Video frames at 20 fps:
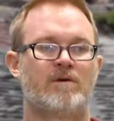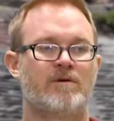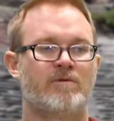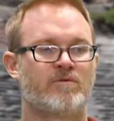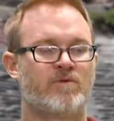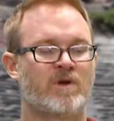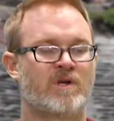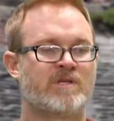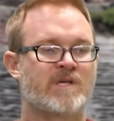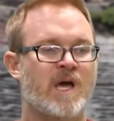
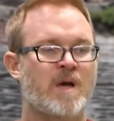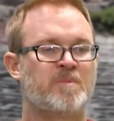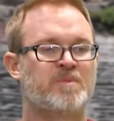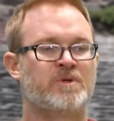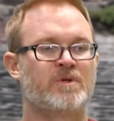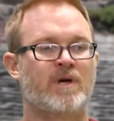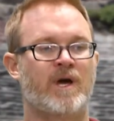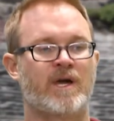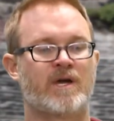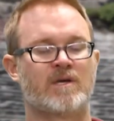For
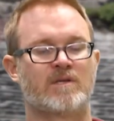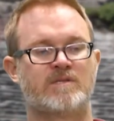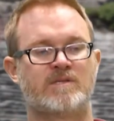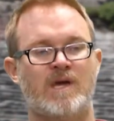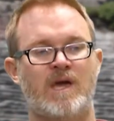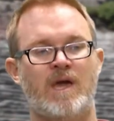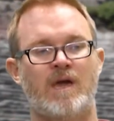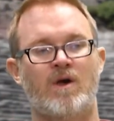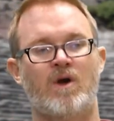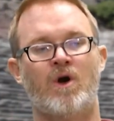example, I could
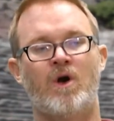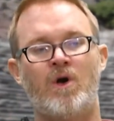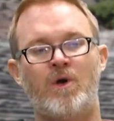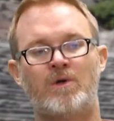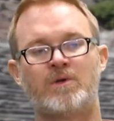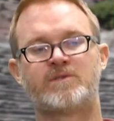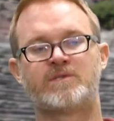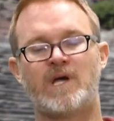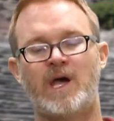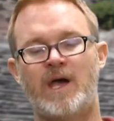say
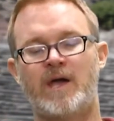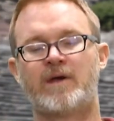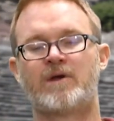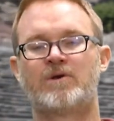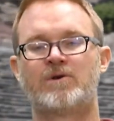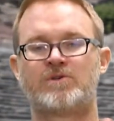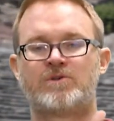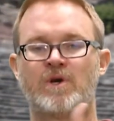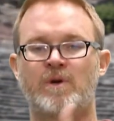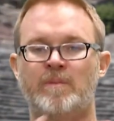all
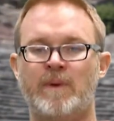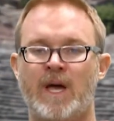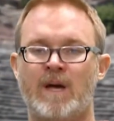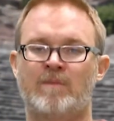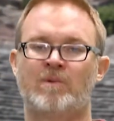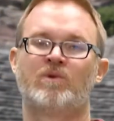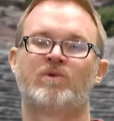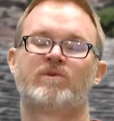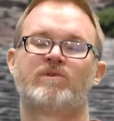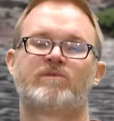tigers are
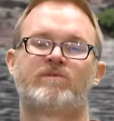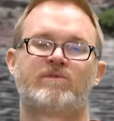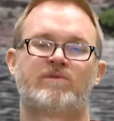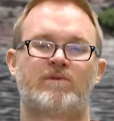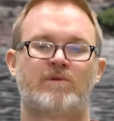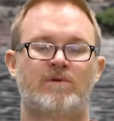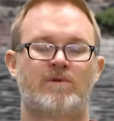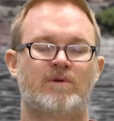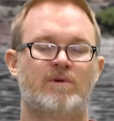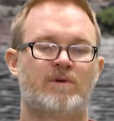mammals,
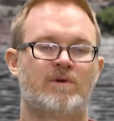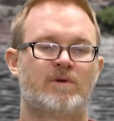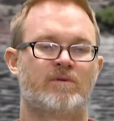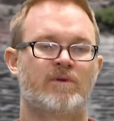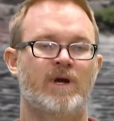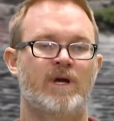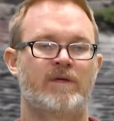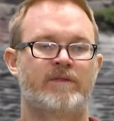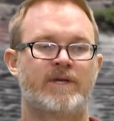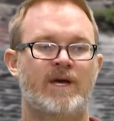
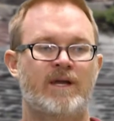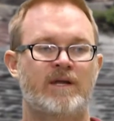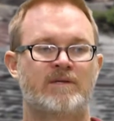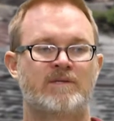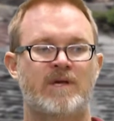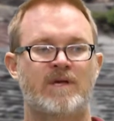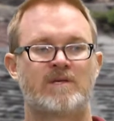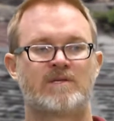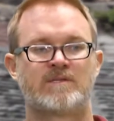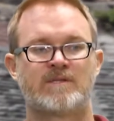right? That is
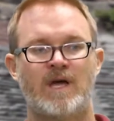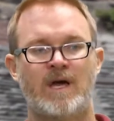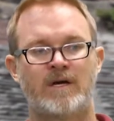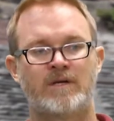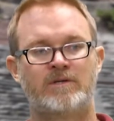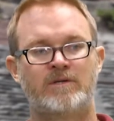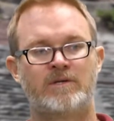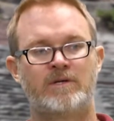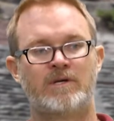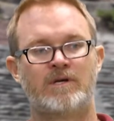a
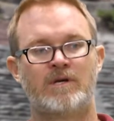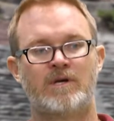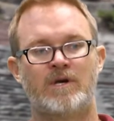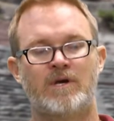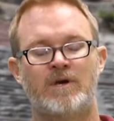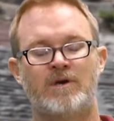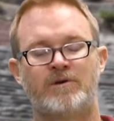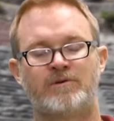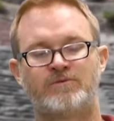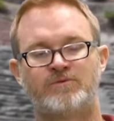standard
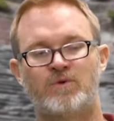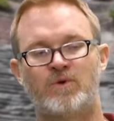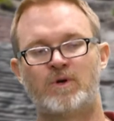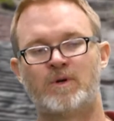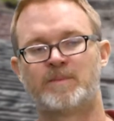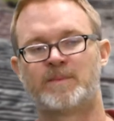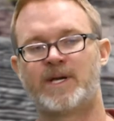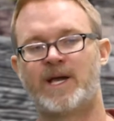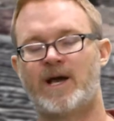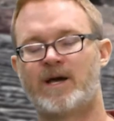
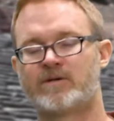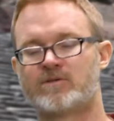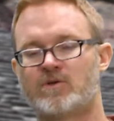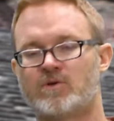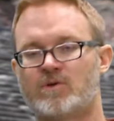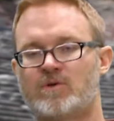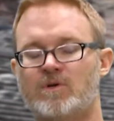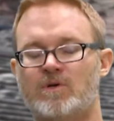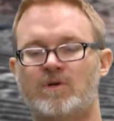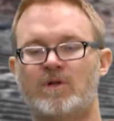form
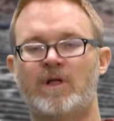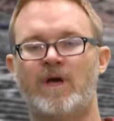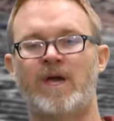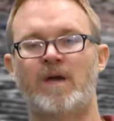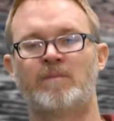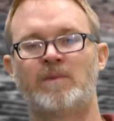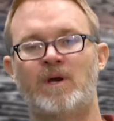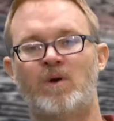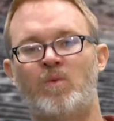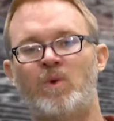categorical
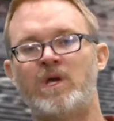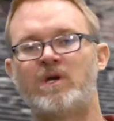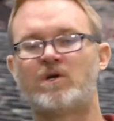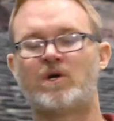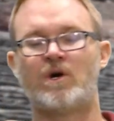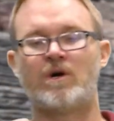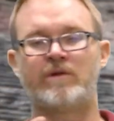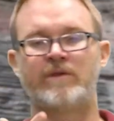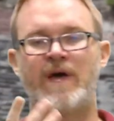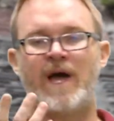claim. Now we
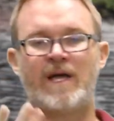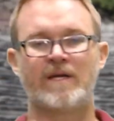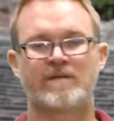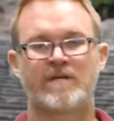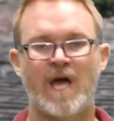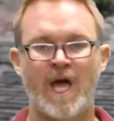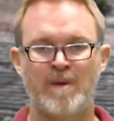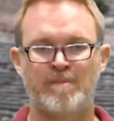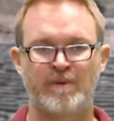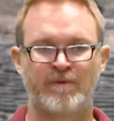call that
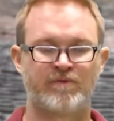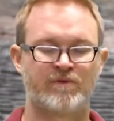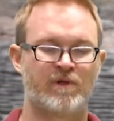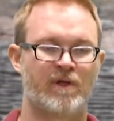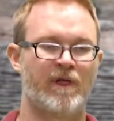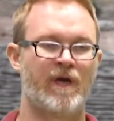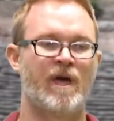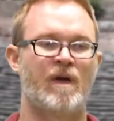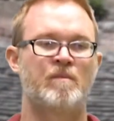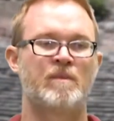type of
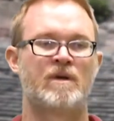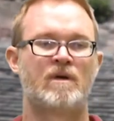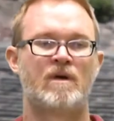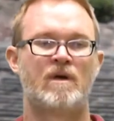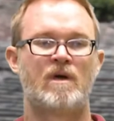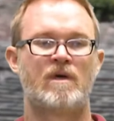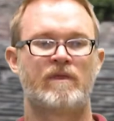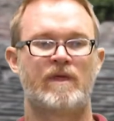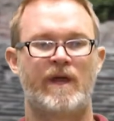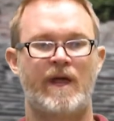claim
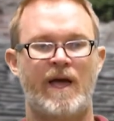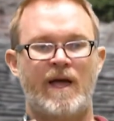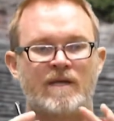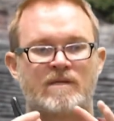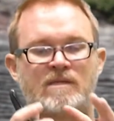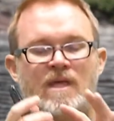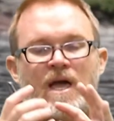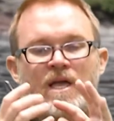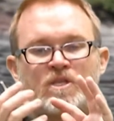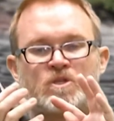that
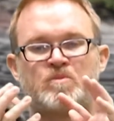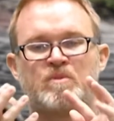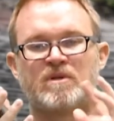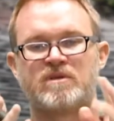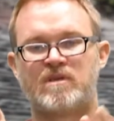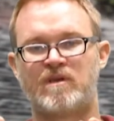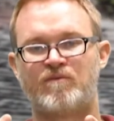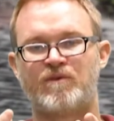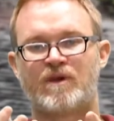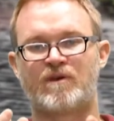has that
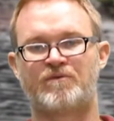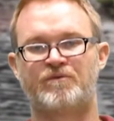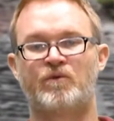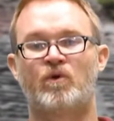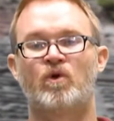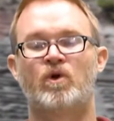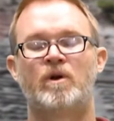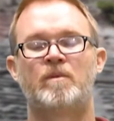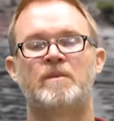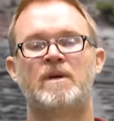specific
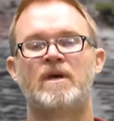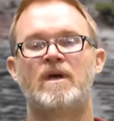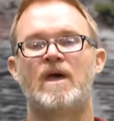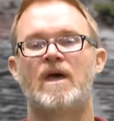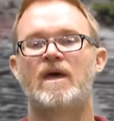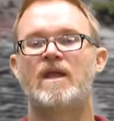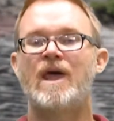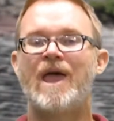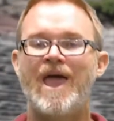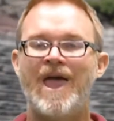form
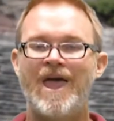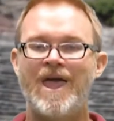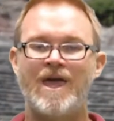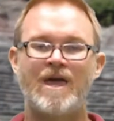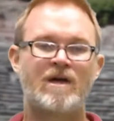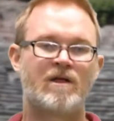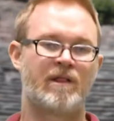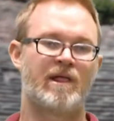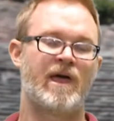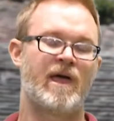an A
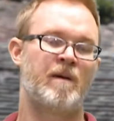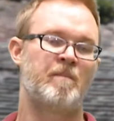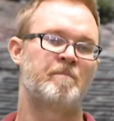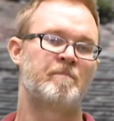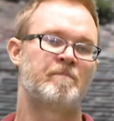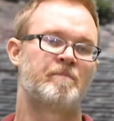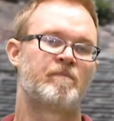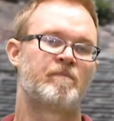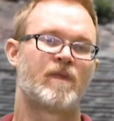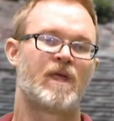claim.
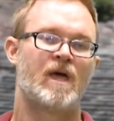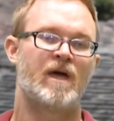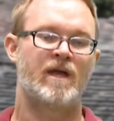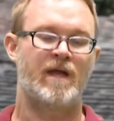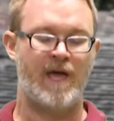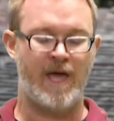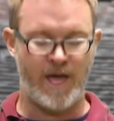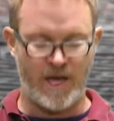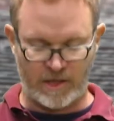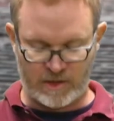An
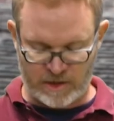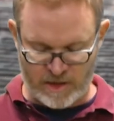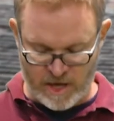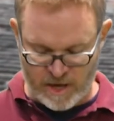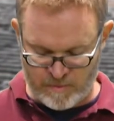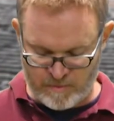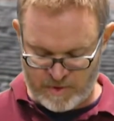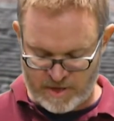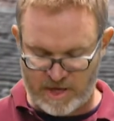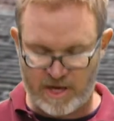A
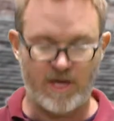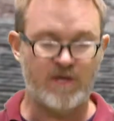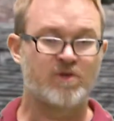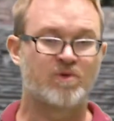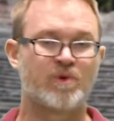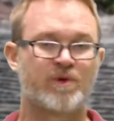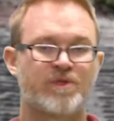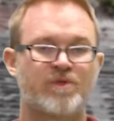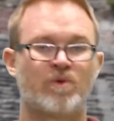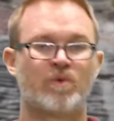claim begins
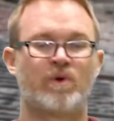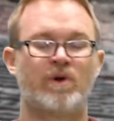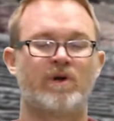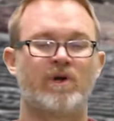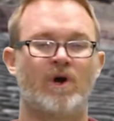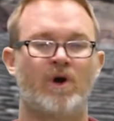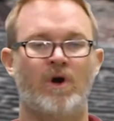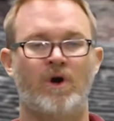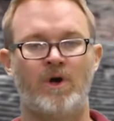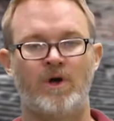with the
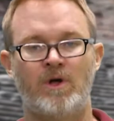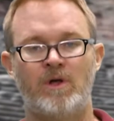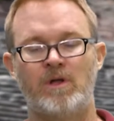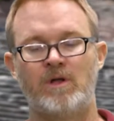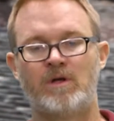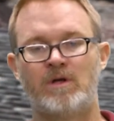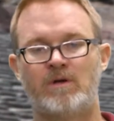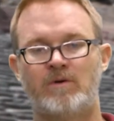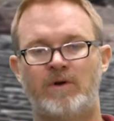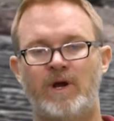word
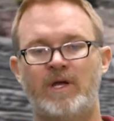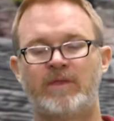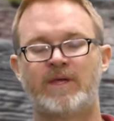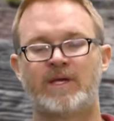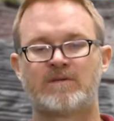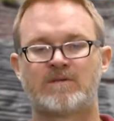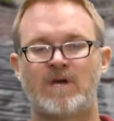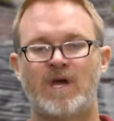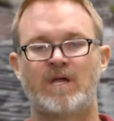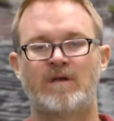all, right?
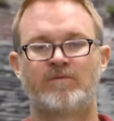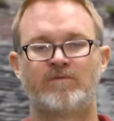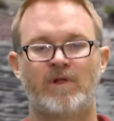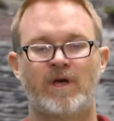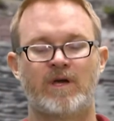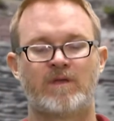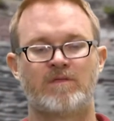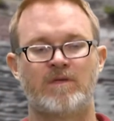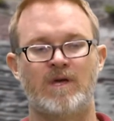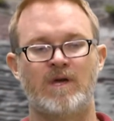That's kind of
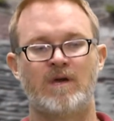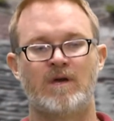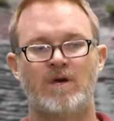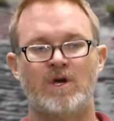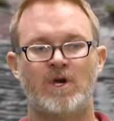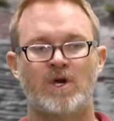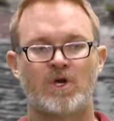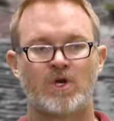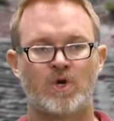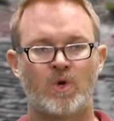like the
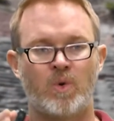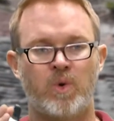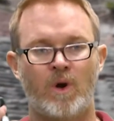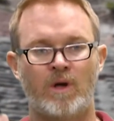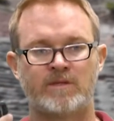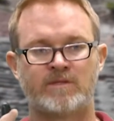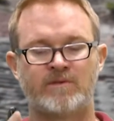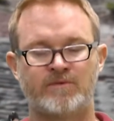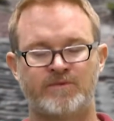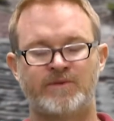
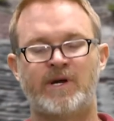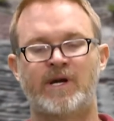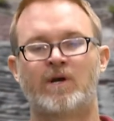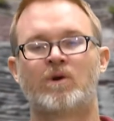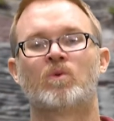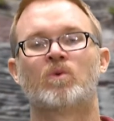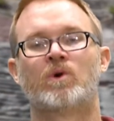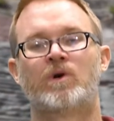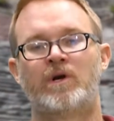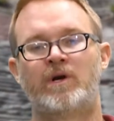quantifier
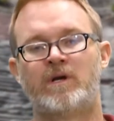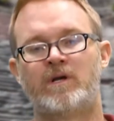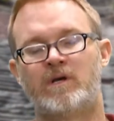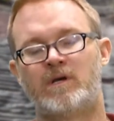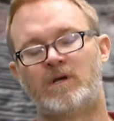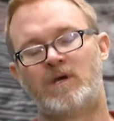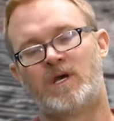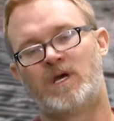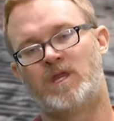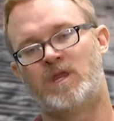word
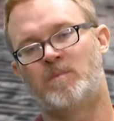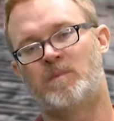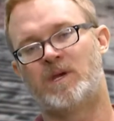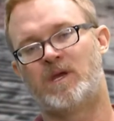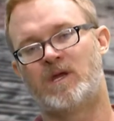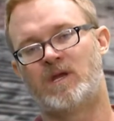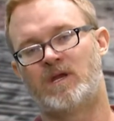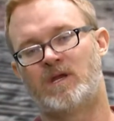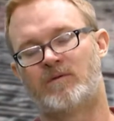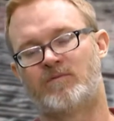in the
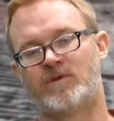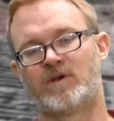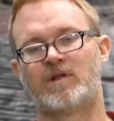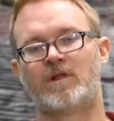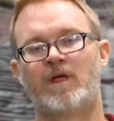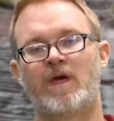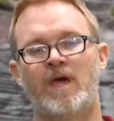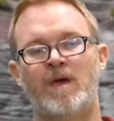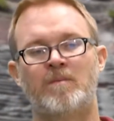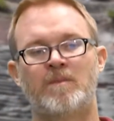beginning of the
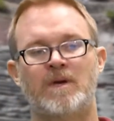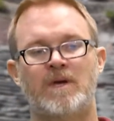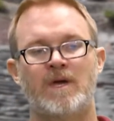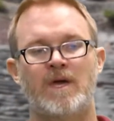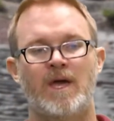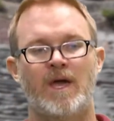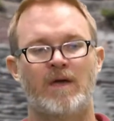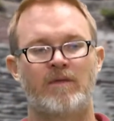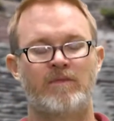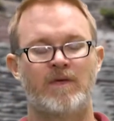claim.
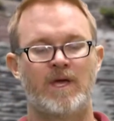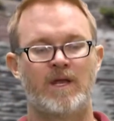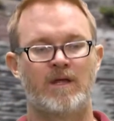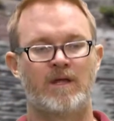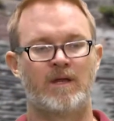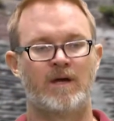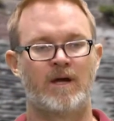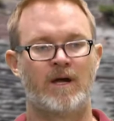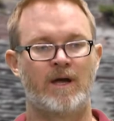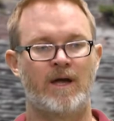And then
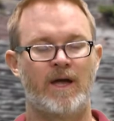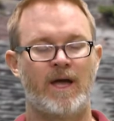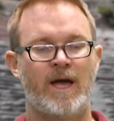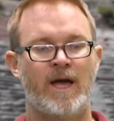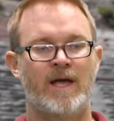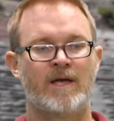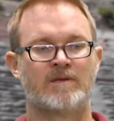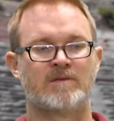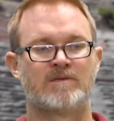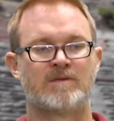it
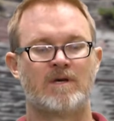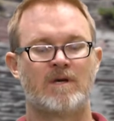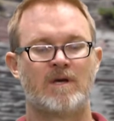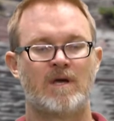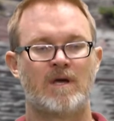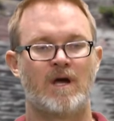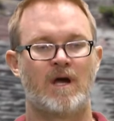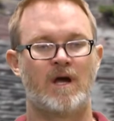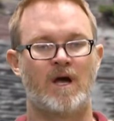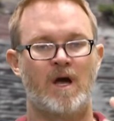has
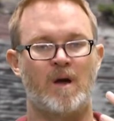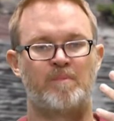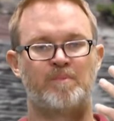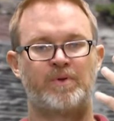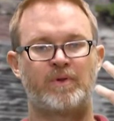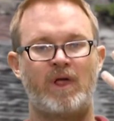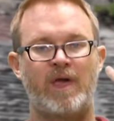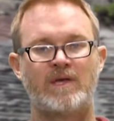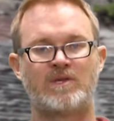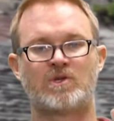a
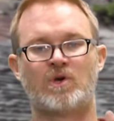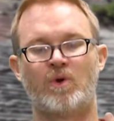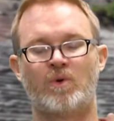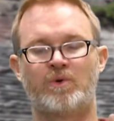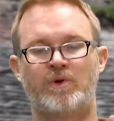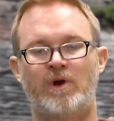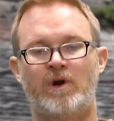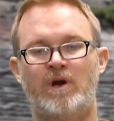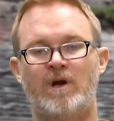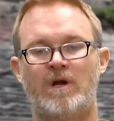
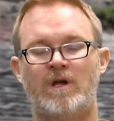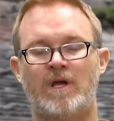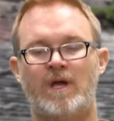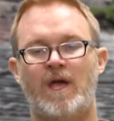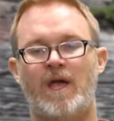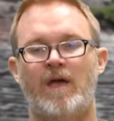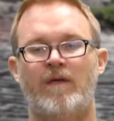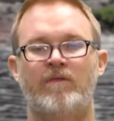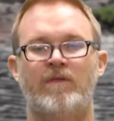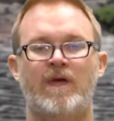placeholder,
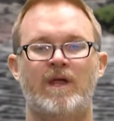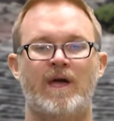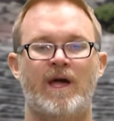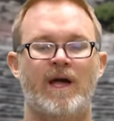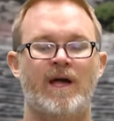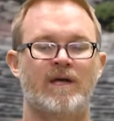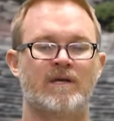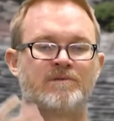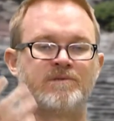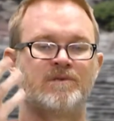and then it
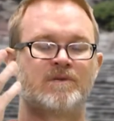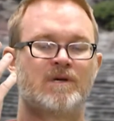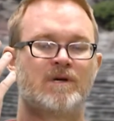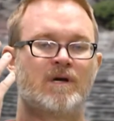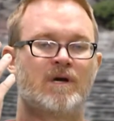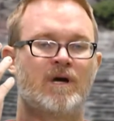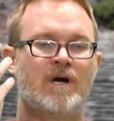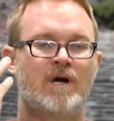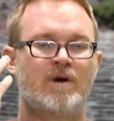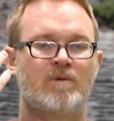has
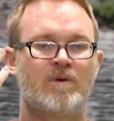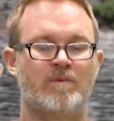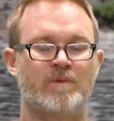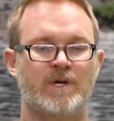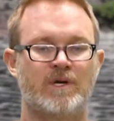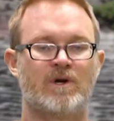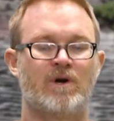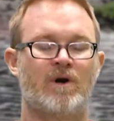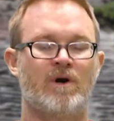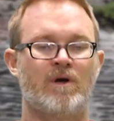what we
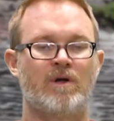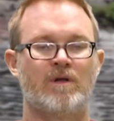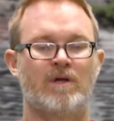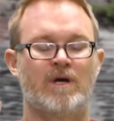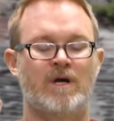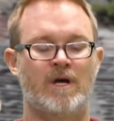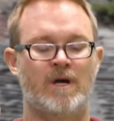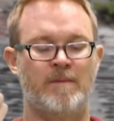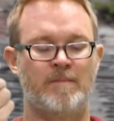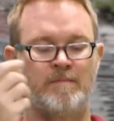
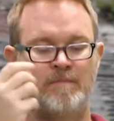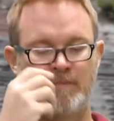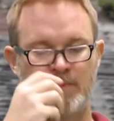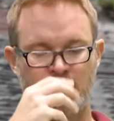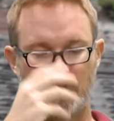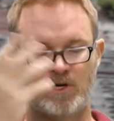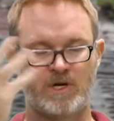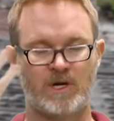call the